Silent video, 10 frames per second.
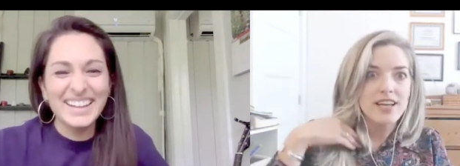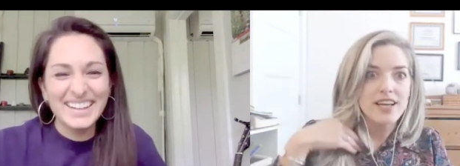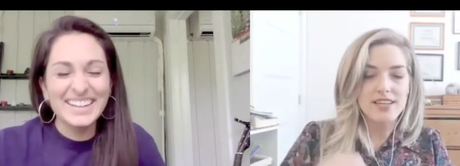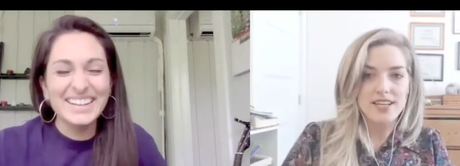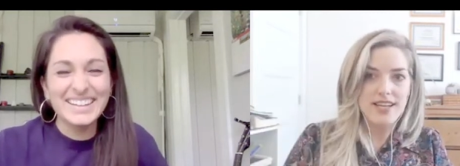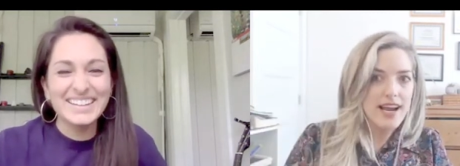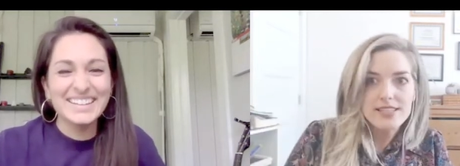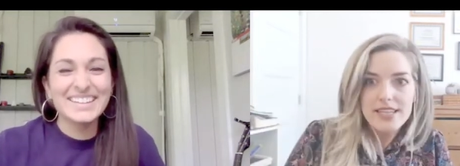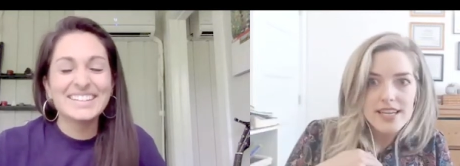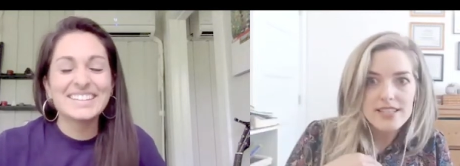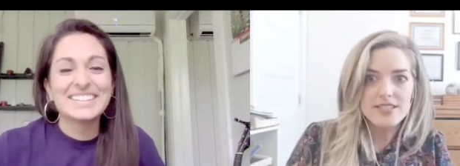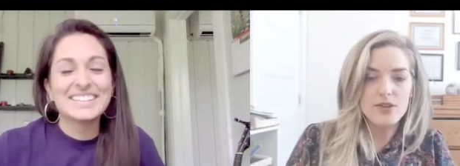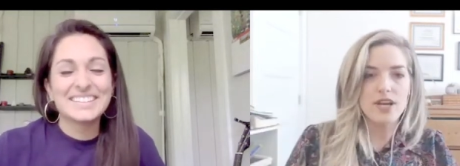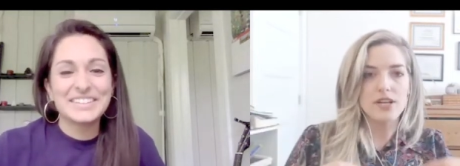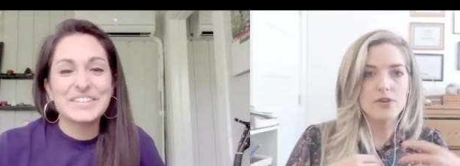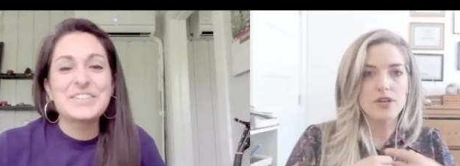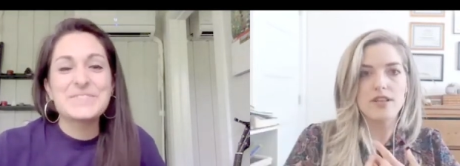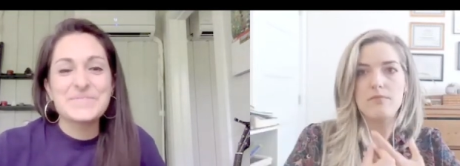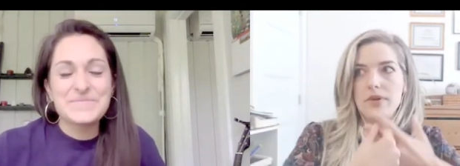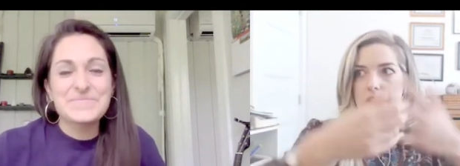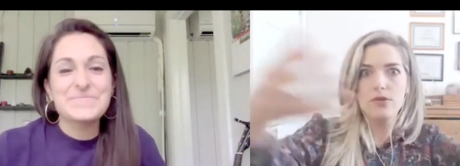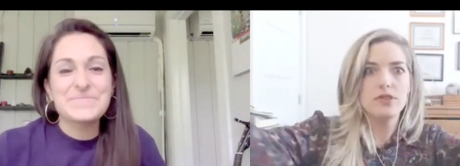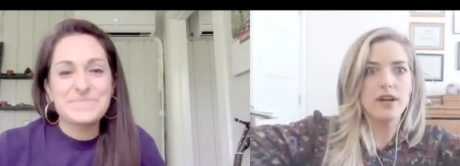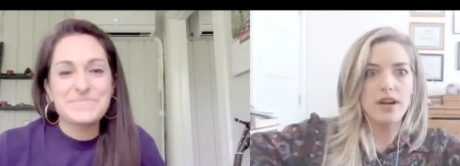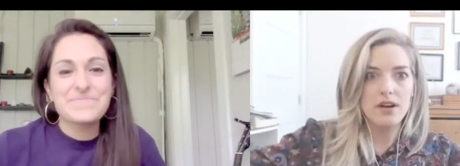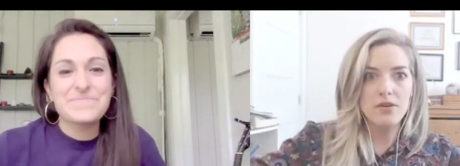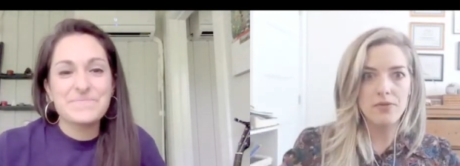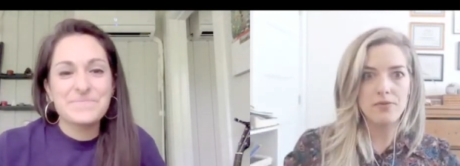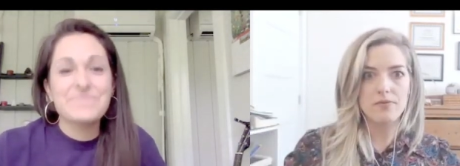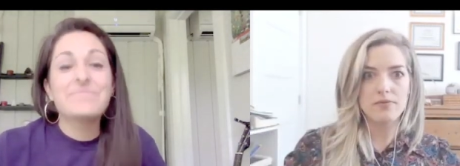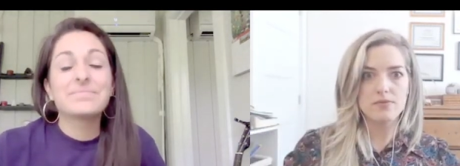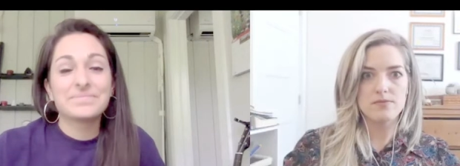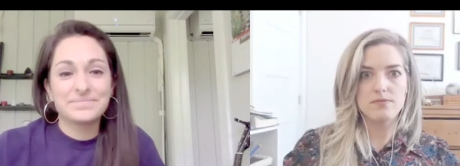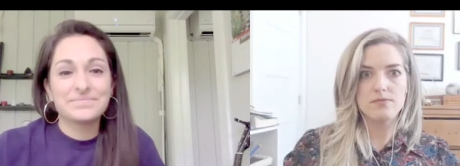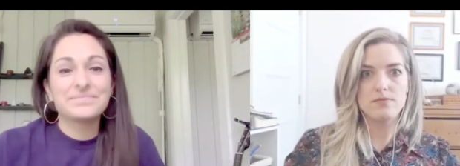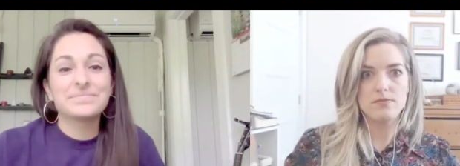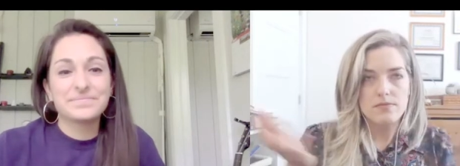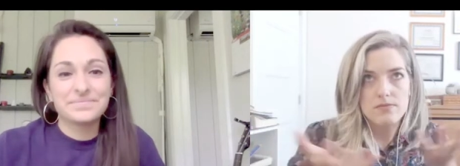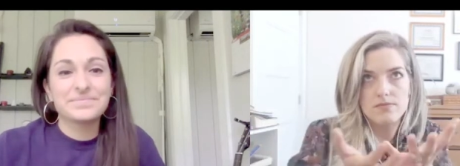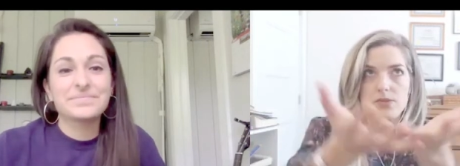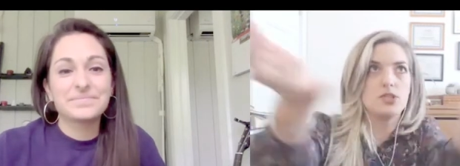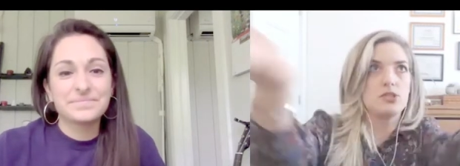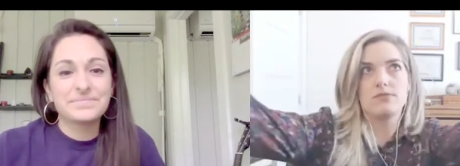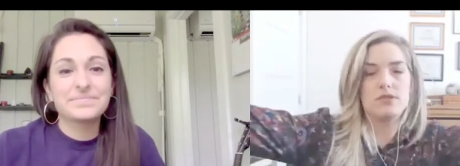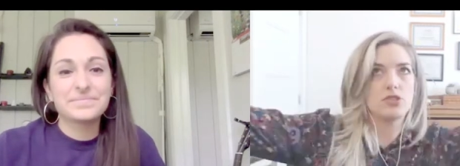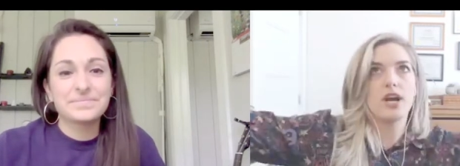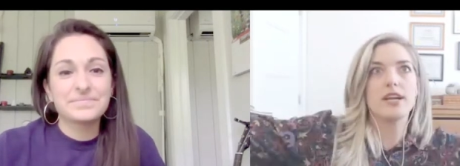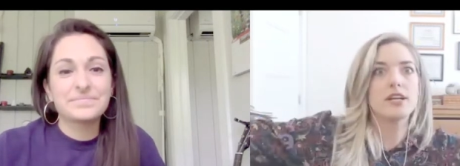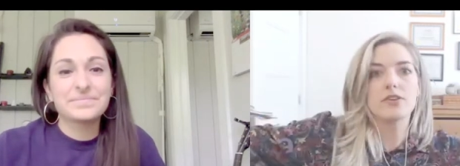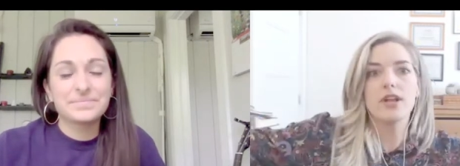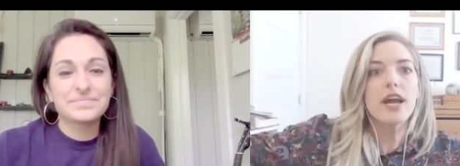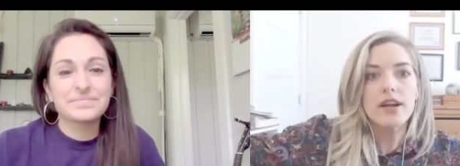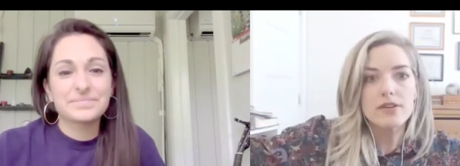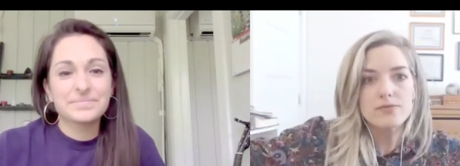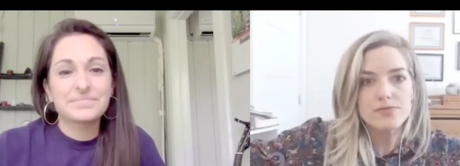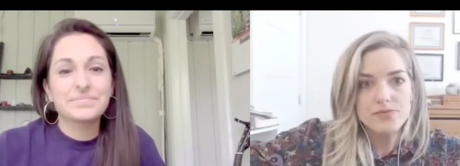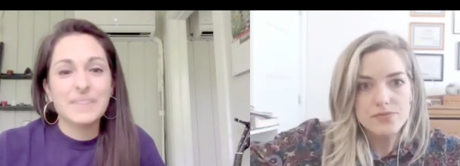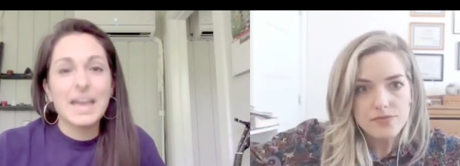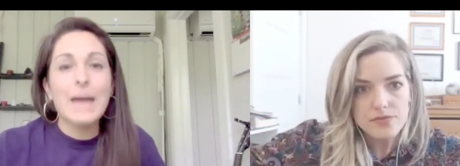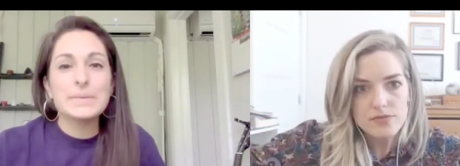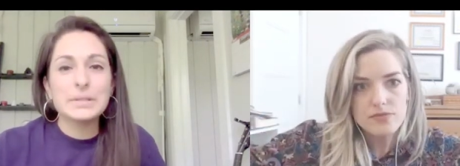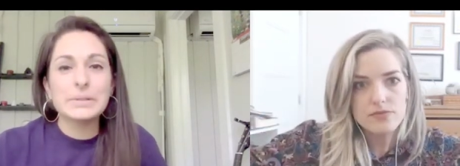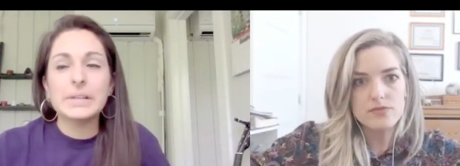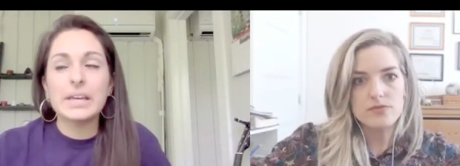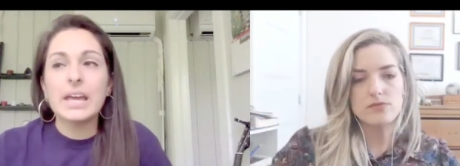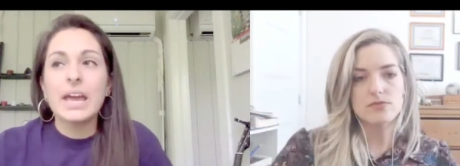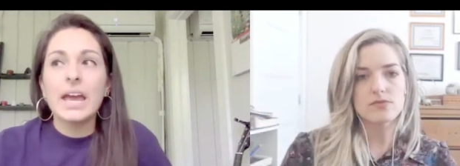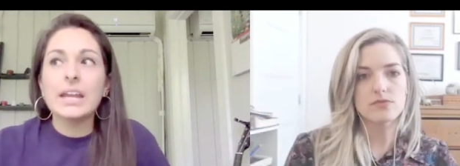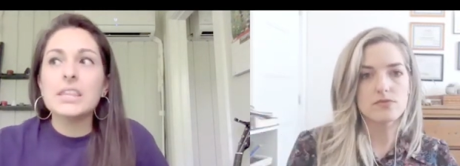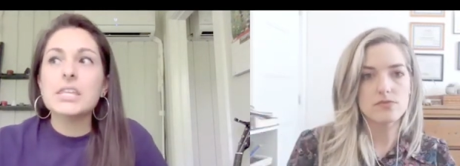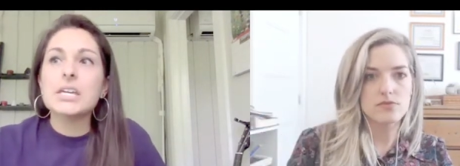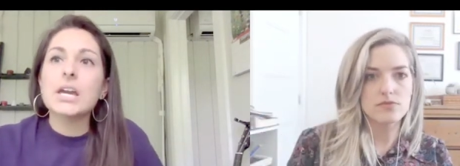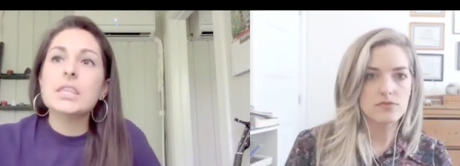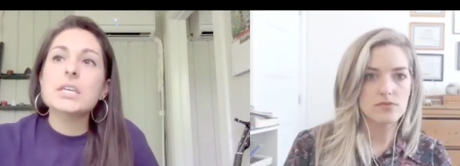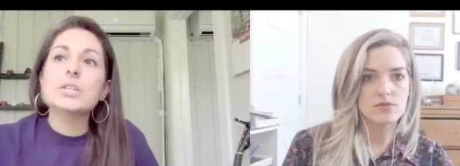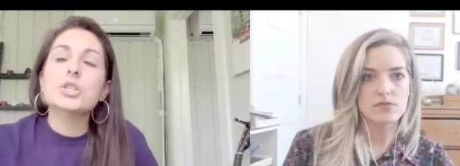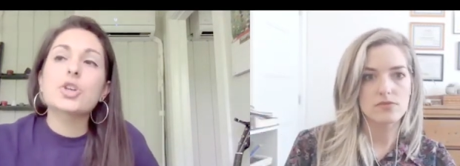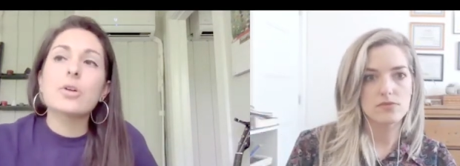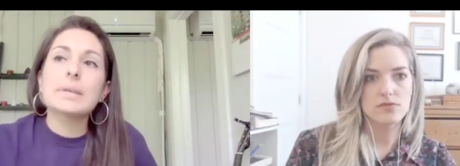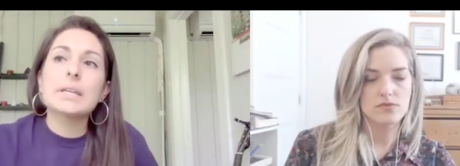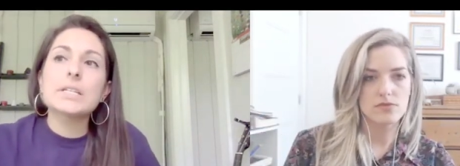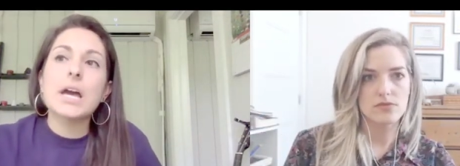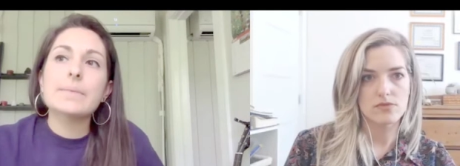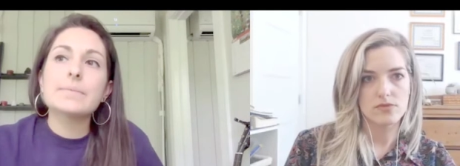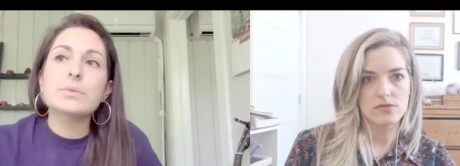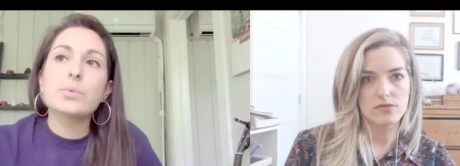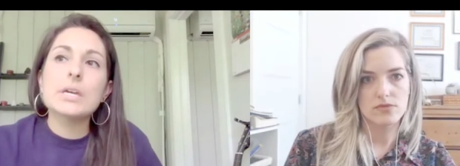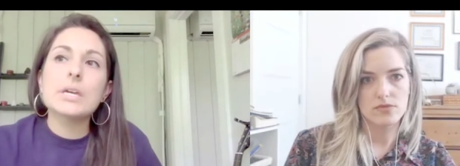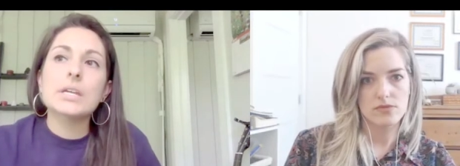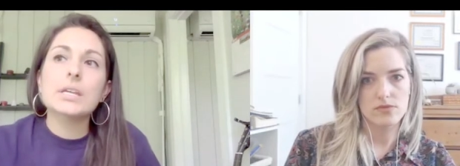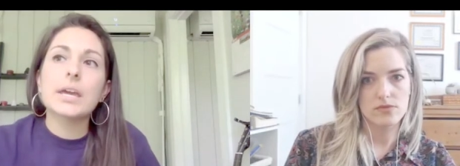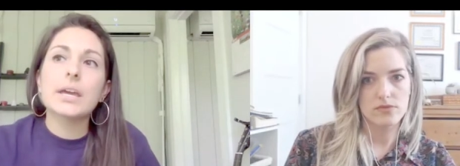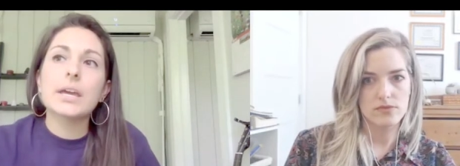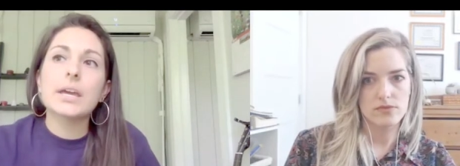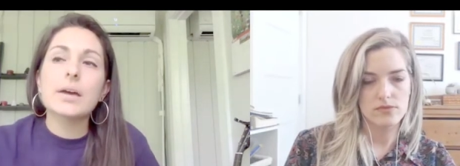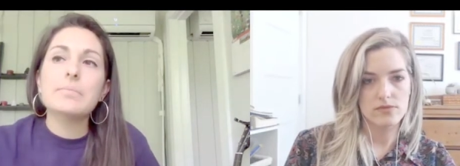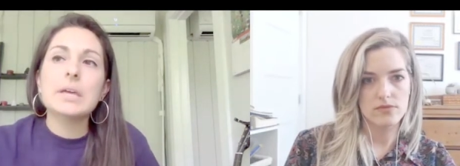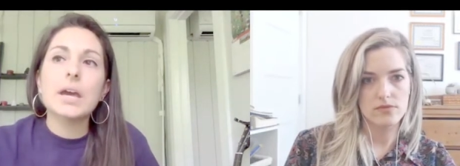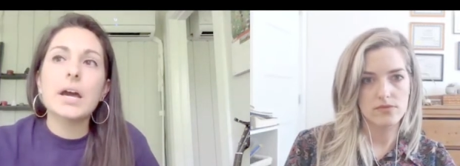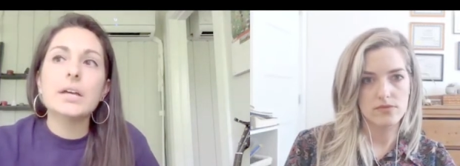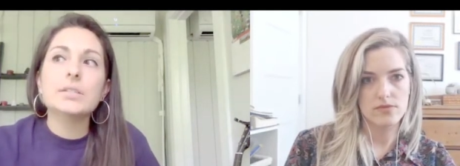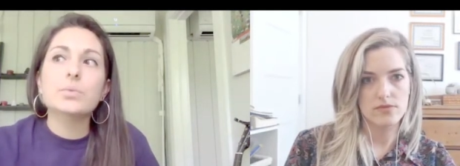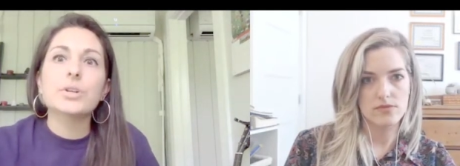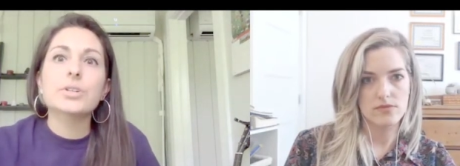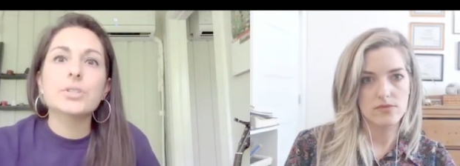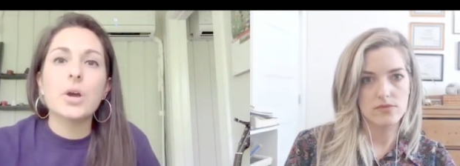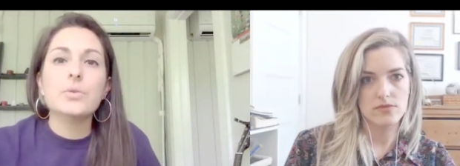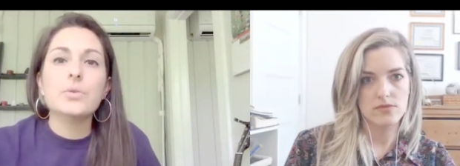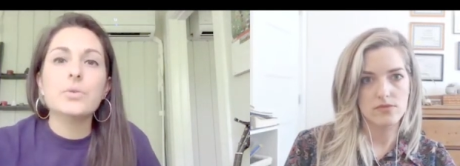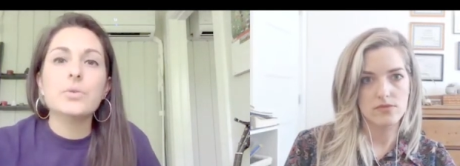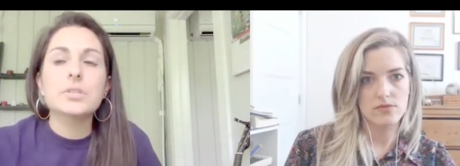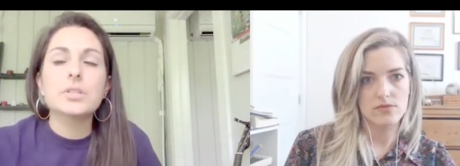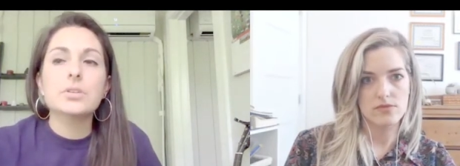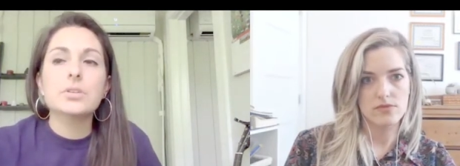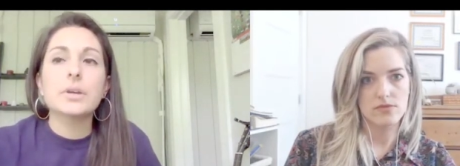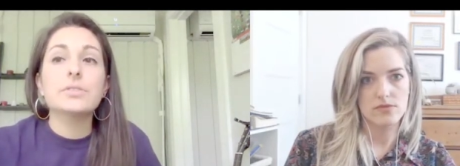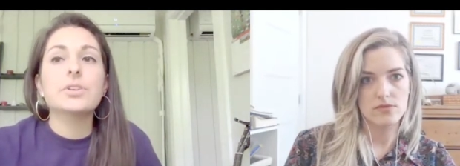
Speaker 1: and connected so that you can then be out there sh- shining your light
Speaker 2: absolutely and i think i think so many times we can get caught up because we're so used to instant